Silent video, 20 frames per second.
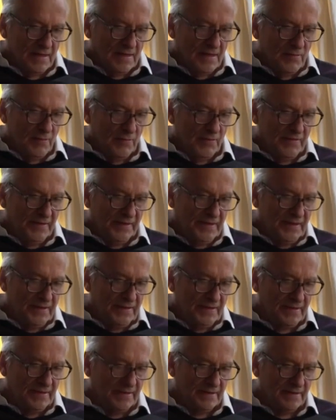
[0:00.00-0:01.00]
Within
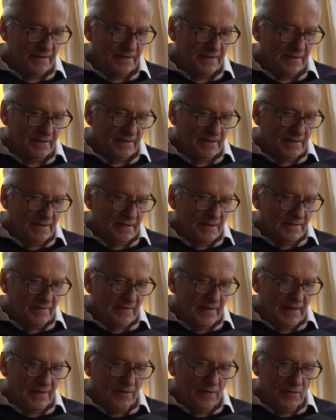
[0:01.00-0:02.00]
it,
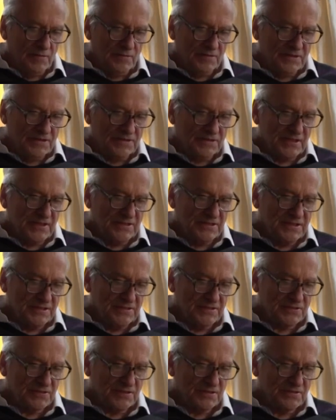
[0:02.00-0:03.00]
there are no distinctions
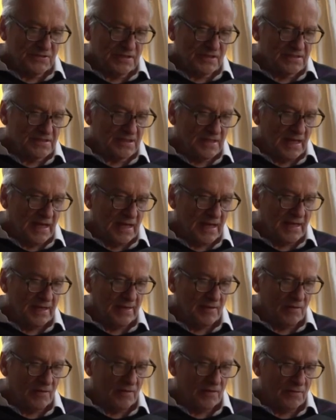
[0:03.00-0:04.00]
such as high
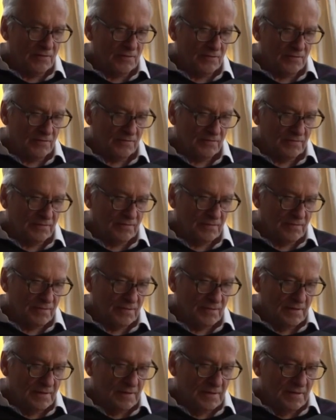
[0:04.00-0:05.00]
or low.
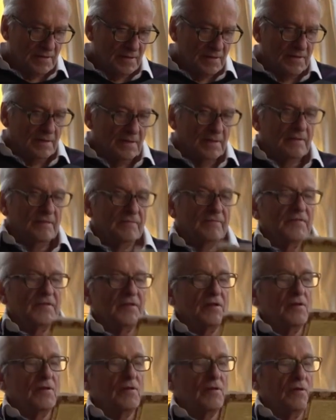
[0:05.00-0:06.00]
The
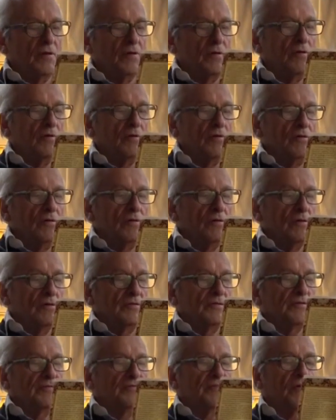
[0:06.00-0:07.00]
low,
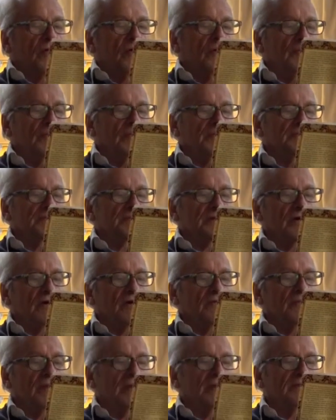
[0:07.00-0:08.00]
the formless,
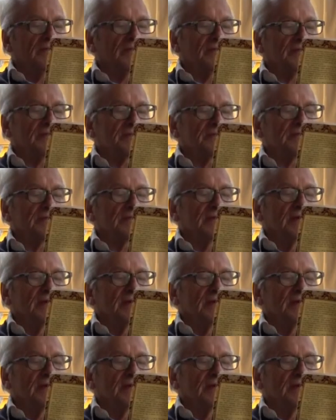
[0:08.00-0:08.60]
unmanifest,